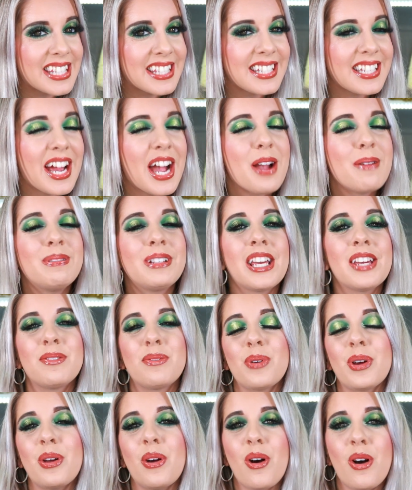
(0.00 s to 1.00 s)
this time to
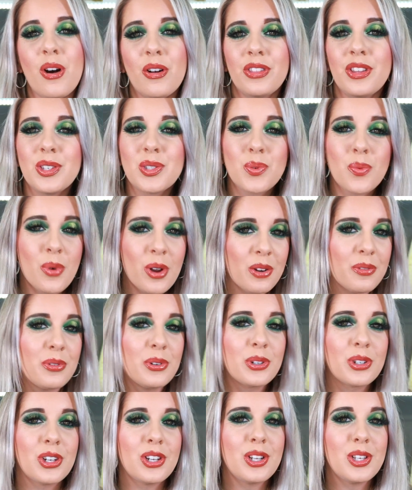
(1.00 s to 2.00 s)
give away all these
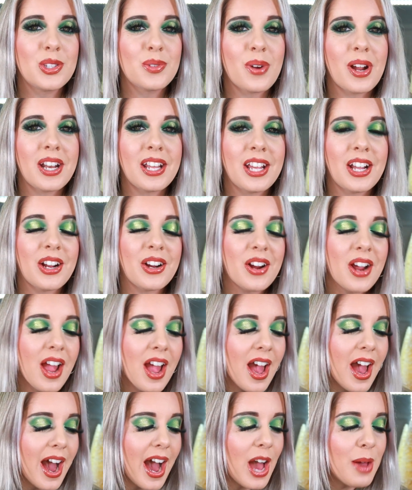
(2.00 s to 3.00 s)
wonderful goodies right here.
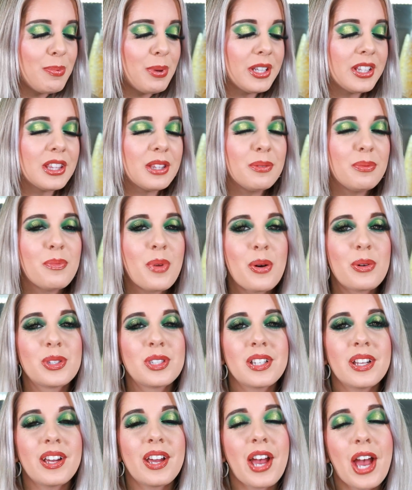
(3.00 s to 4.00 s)
I picked my
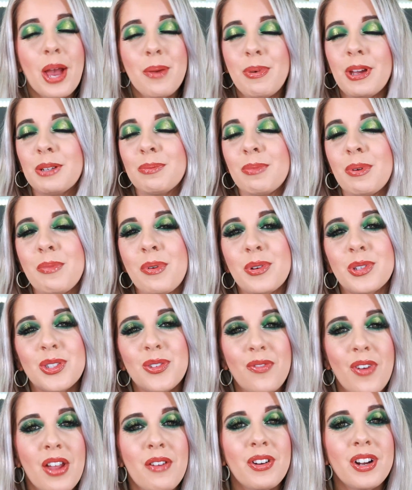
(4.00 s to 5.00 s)
most
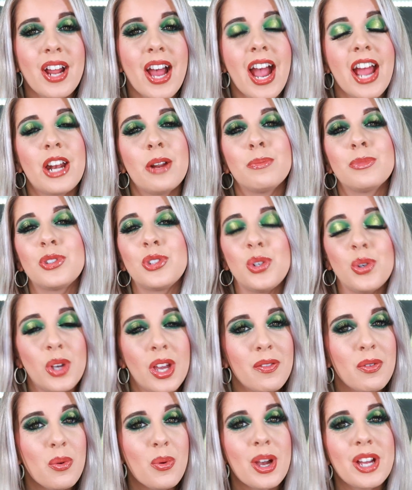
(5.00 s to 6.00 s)
favorite items to
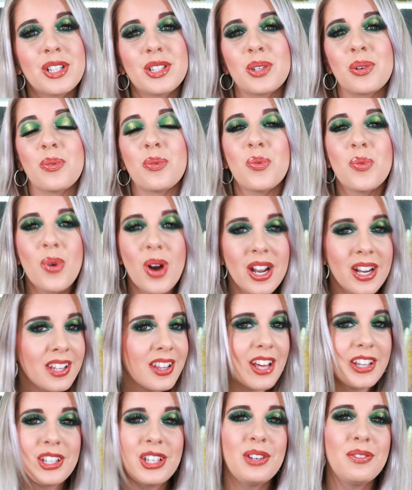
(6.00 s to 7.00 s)
give away to one
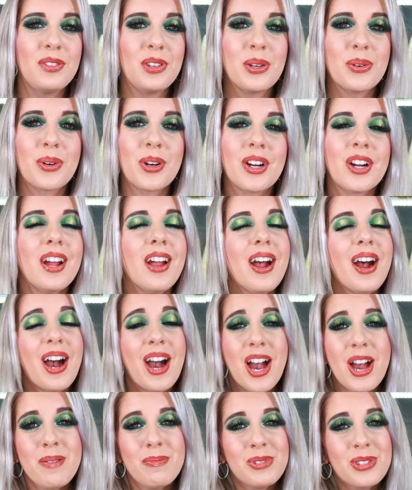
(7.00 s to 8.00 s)
lucky viewer.
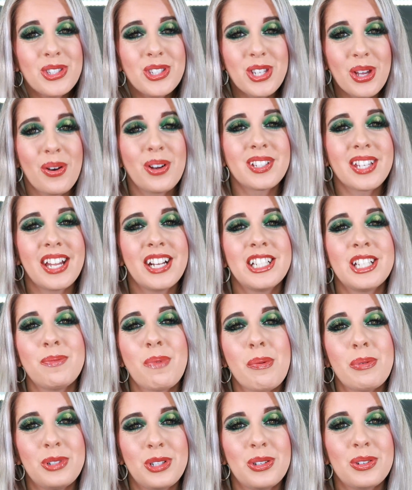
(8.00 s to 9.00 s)
I'm so excited to
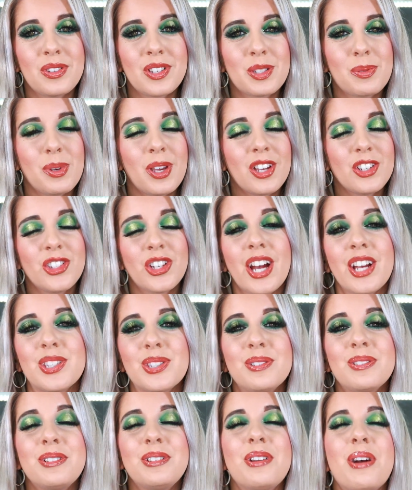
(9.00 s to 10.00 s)
be able to do this because you
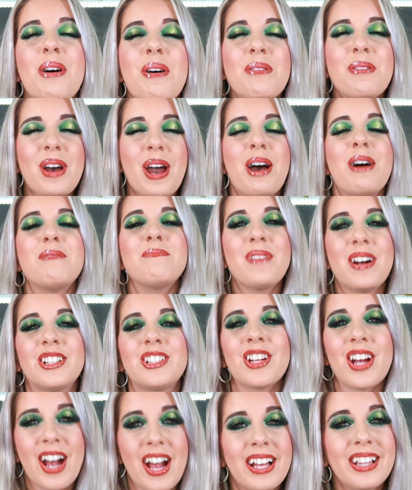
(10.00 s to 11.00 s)
guys know how
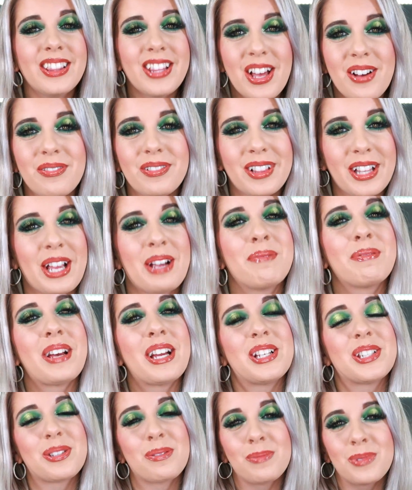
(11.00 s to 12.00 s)
much I love
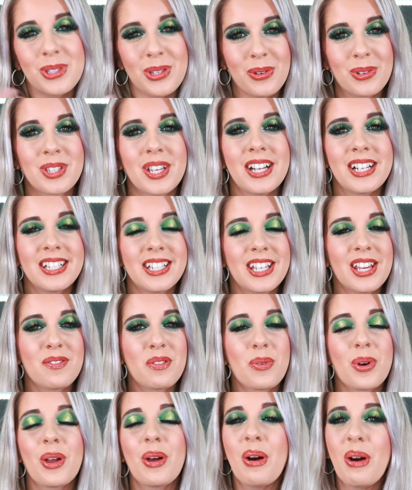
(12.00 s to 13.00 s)
Glamlite, so I'm so excited to give
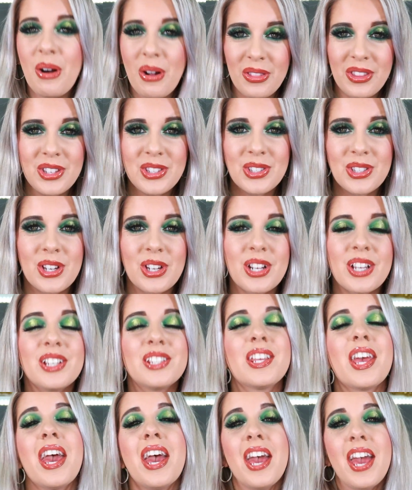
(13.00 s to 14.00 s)
away all these
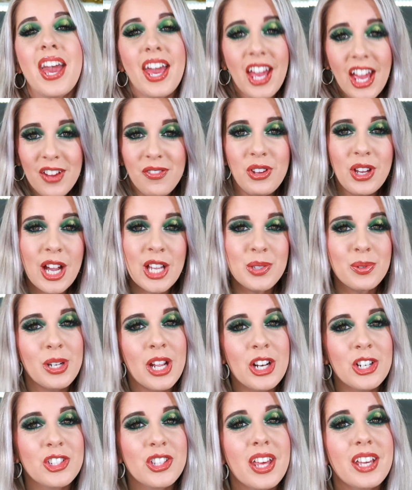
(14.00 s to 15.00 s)
goodies. If you guys
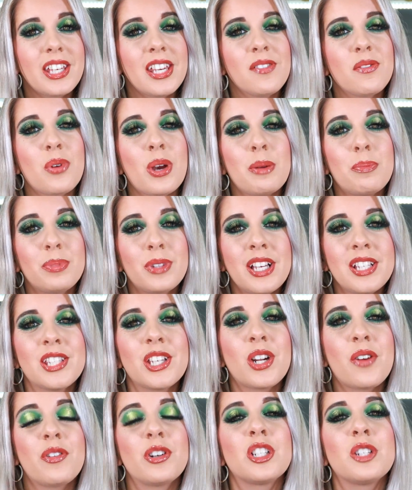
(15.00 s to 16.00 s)
want to enter that giveaway, please
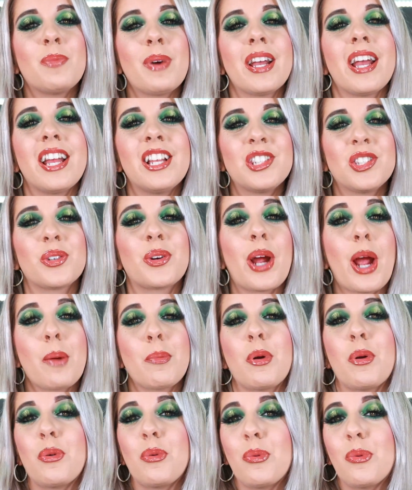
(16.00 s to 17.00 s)
head over to my
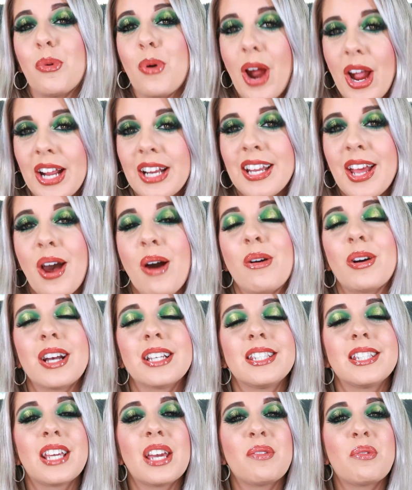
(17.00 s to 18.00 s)
Instagram right now
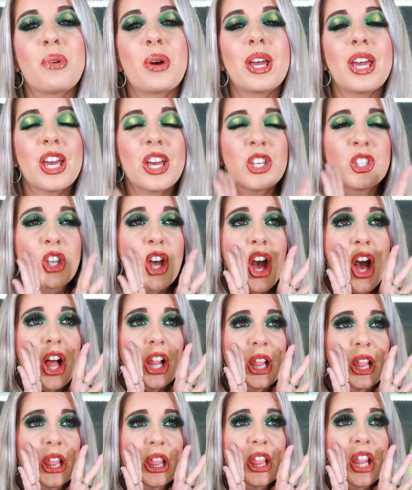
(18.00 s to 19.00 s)
because the giveaway is
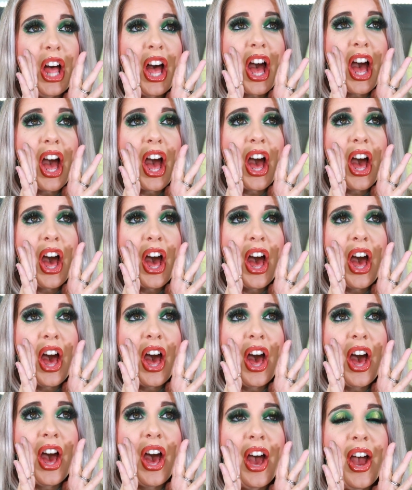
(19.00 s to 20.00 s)

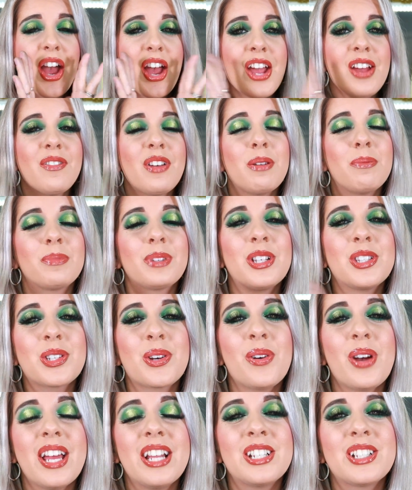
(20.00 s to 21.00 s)
live, and please
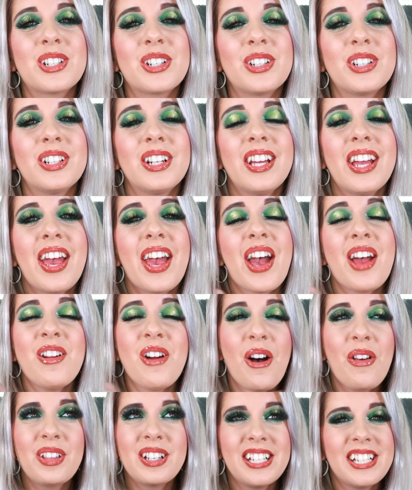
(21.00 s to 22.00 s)
go enter, and
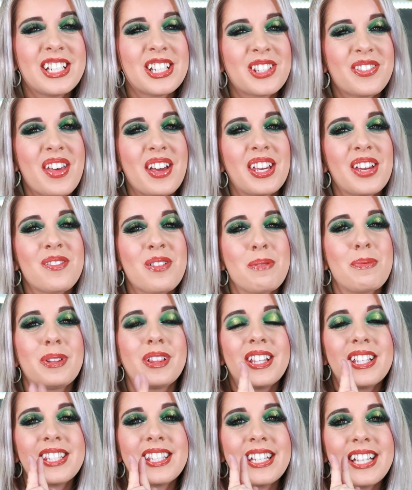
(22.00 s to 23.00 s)
all the details of that giveaway will be
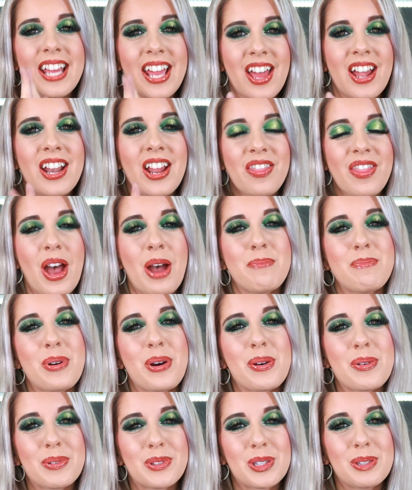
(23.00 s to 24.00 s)
listed in that
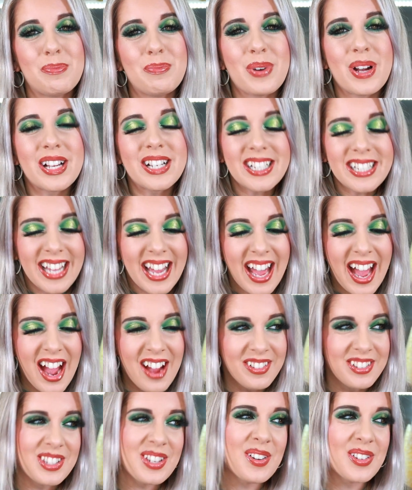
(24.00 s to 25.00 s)
post. But
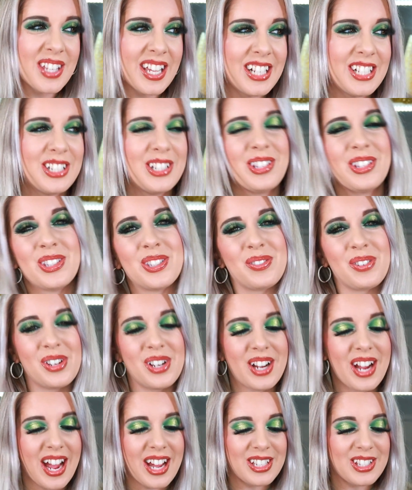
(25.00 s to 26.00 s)
I'm so excited to do this for
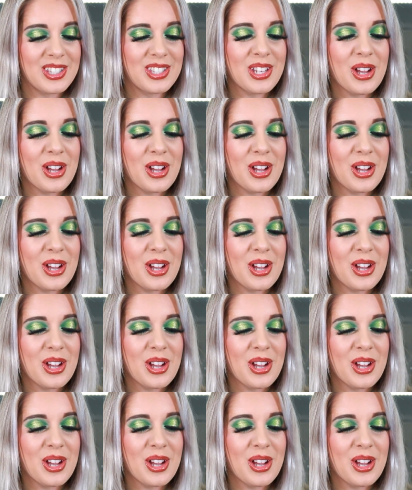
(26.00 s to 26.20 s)
you guys.